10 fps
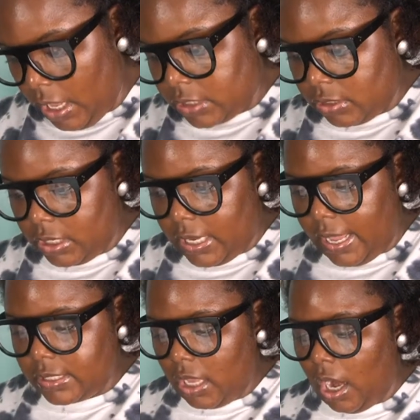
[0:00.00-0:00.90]
So the
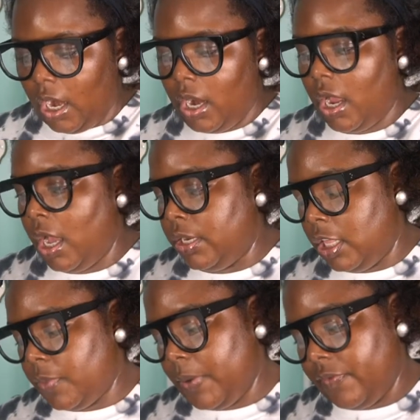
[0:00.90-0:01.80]
next are
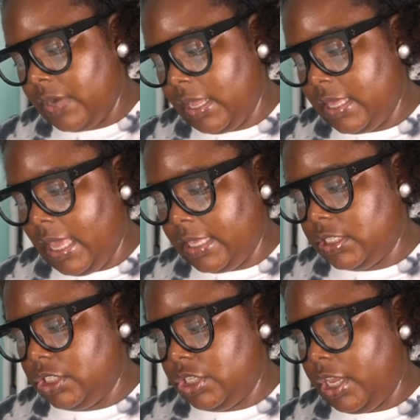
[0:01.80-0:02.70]
another pair of Nike
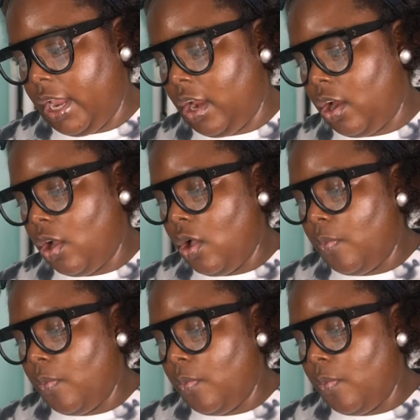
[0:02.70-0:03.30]
ACG Air